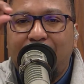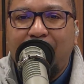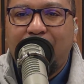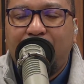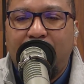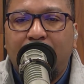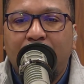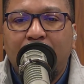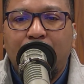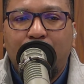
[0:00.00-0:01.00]
that to say
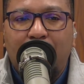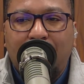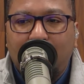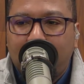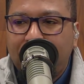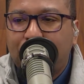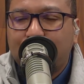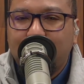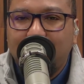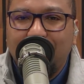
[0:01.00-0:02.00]
so that the
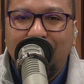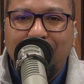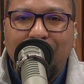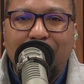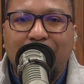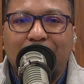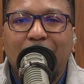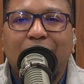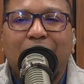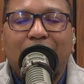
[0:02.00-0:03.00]
preachers
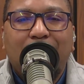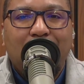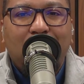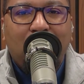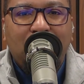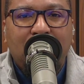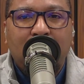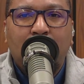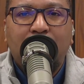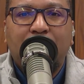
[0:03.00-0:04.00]
on Sunday
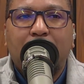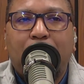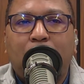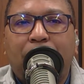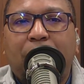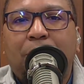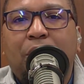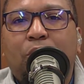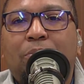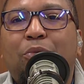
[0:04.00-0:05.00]
mornings in the pulpit can be
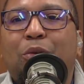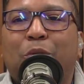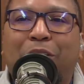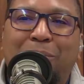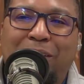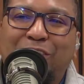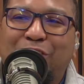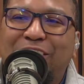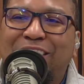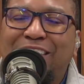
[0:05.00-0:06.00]
equipped for the work of the
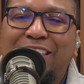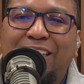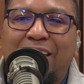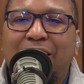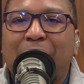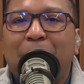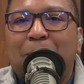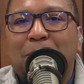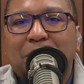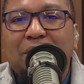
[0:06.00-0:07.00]
ministry.
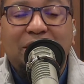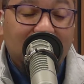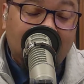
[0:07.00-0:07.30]
It's the